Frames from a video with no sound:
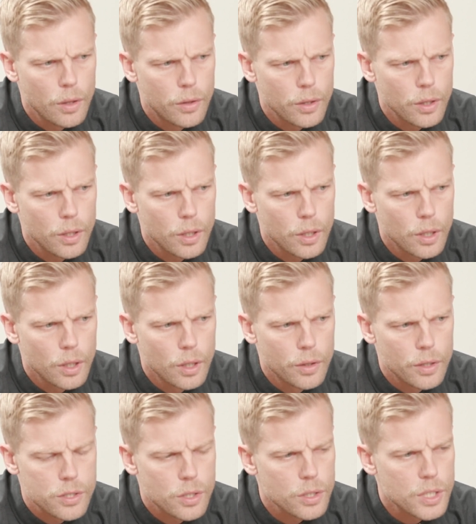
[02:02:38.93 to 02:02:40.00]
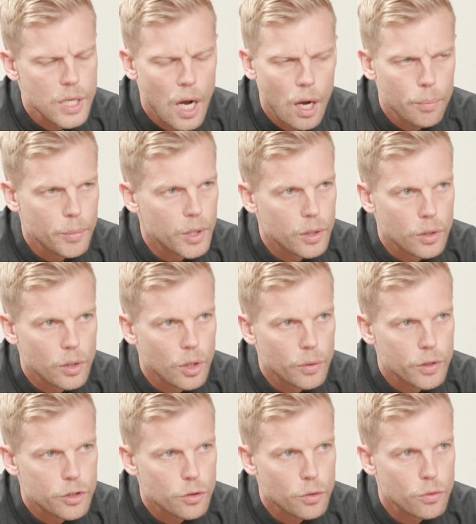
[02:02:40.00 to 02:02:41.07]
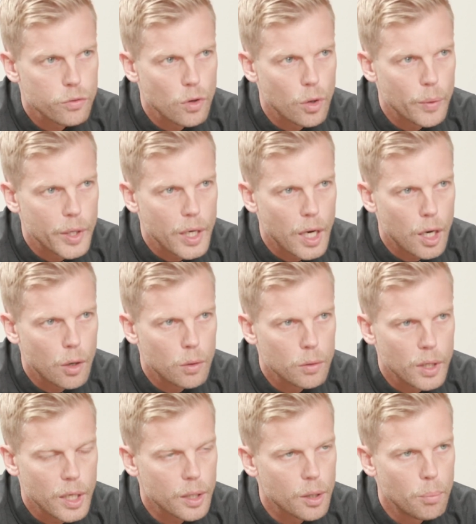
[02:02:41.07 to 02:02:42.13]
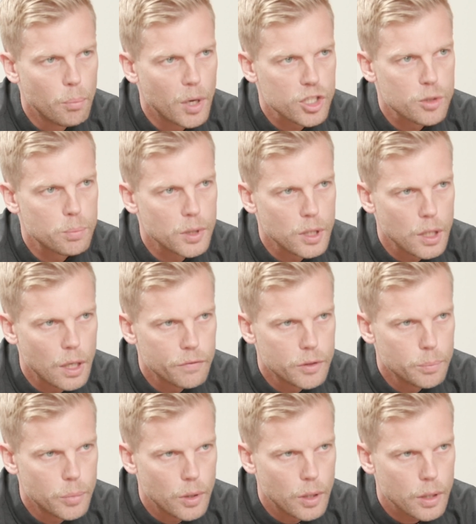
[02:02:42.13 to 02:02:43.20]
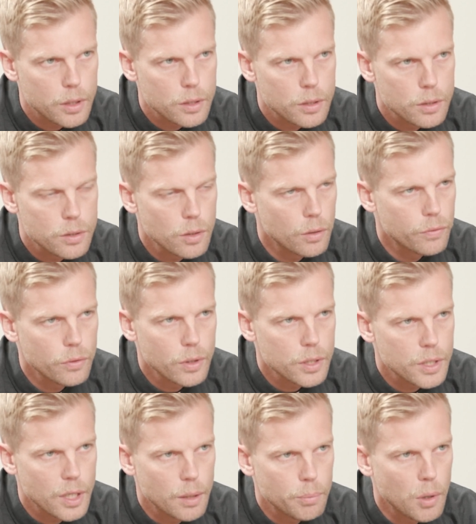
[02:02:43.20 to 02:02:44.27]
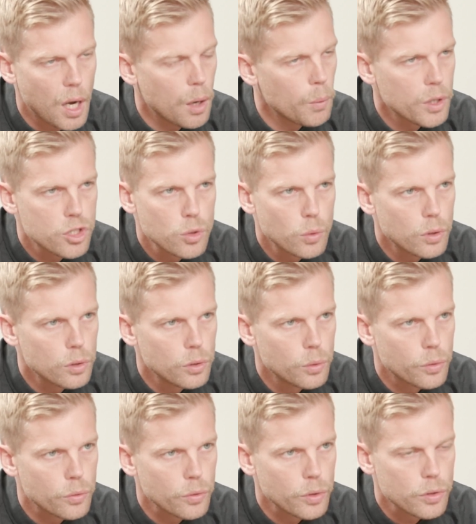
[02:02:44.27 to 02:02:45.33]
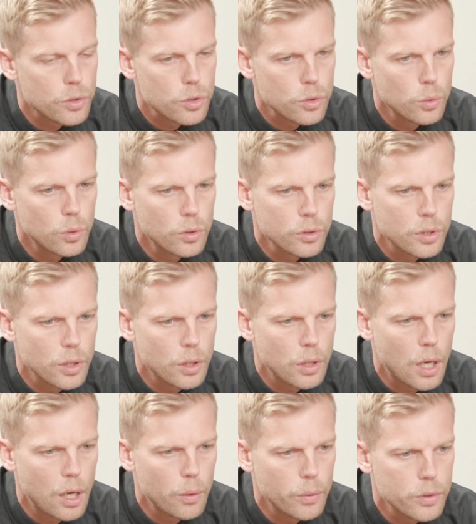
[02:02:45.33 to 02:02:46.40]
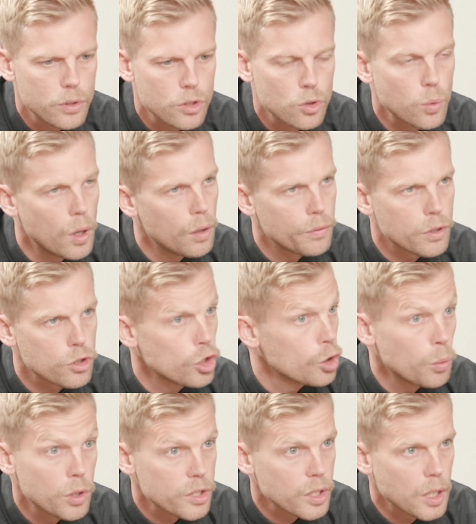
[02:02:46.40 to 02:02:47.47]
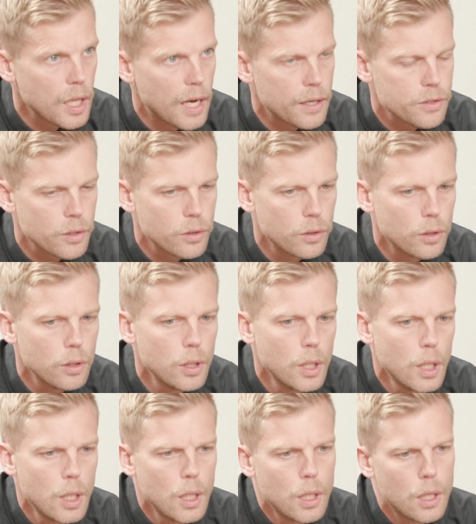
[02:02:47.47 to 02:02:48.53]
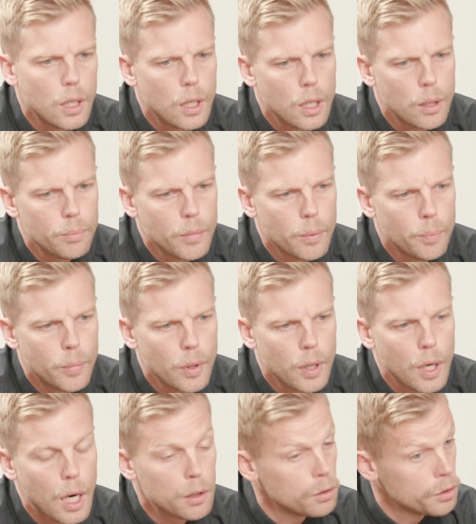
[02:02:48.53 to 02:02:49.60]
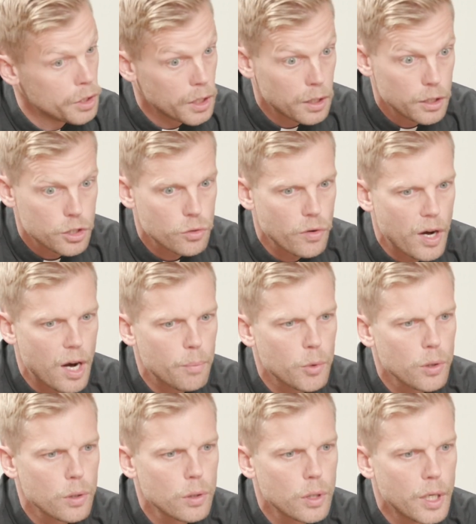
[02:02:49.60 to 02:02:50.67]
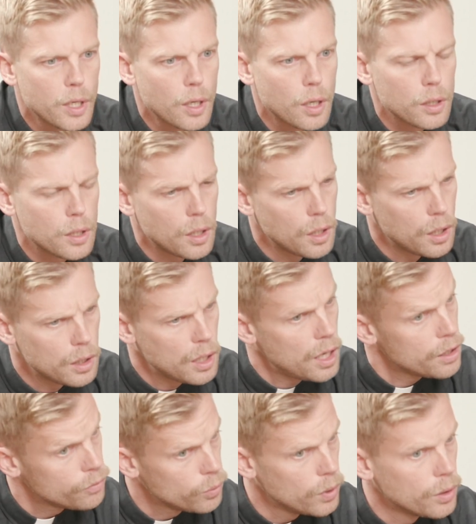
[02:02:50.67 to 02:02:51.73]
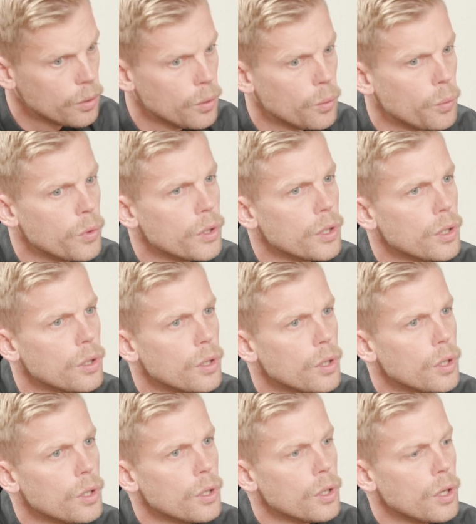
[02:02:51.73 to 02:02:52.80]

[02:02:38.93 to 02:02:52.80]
This does not mean, though, that you're throwing out like much beloved books. So, for example, I went to a Lutheran school until I was 12 years old. It wasn't classical, but I learned English grammar, and a lot of what we